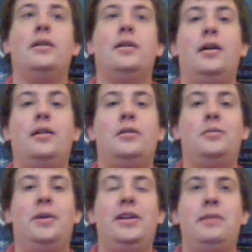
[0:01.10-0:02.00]
Hello,
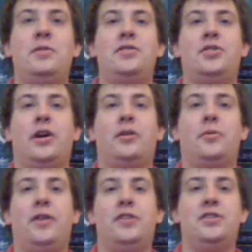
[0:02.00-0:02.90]
my name is John
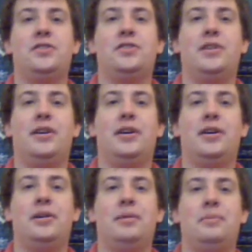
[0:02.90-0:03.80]
Revis.
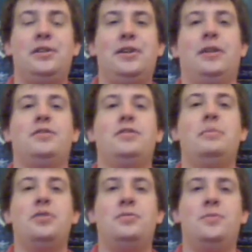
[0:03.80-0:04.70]
My channel's name
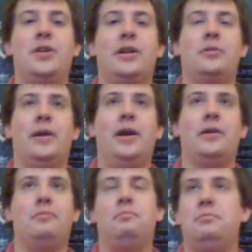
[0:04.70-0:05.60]
is Jidarak,
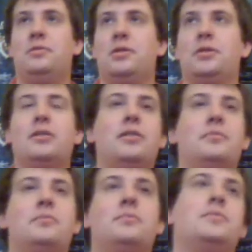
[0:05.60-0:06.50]

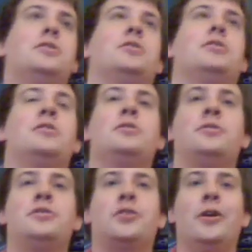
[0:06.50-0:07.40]
just a little
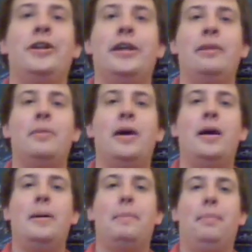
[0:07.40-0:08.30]
screen name.
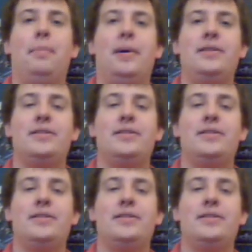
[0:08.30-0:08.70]
But